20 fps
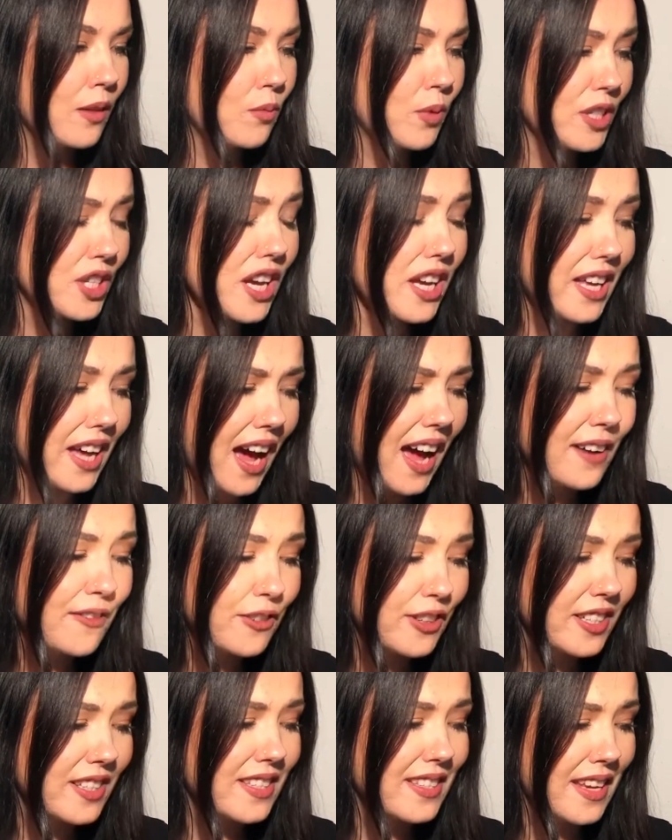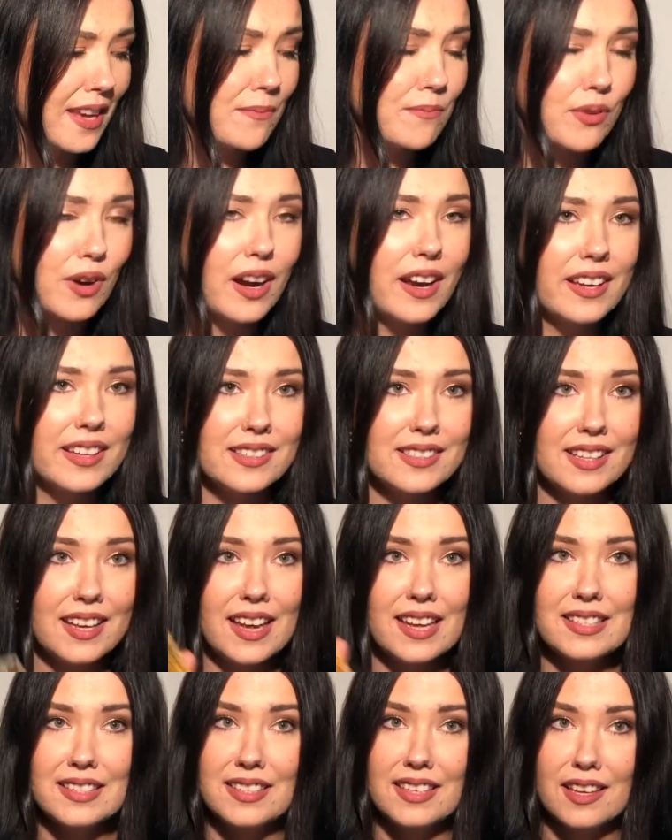which I got for the same price
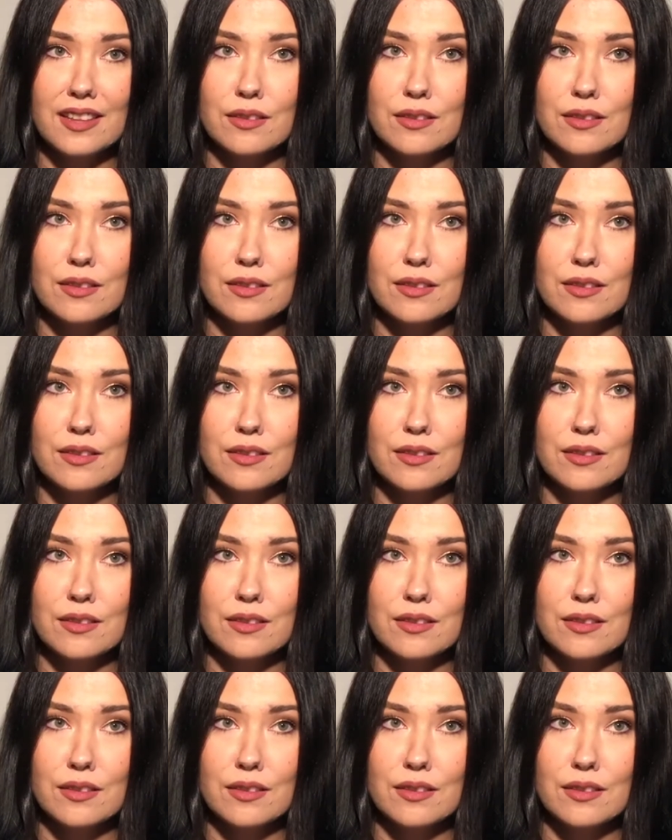as the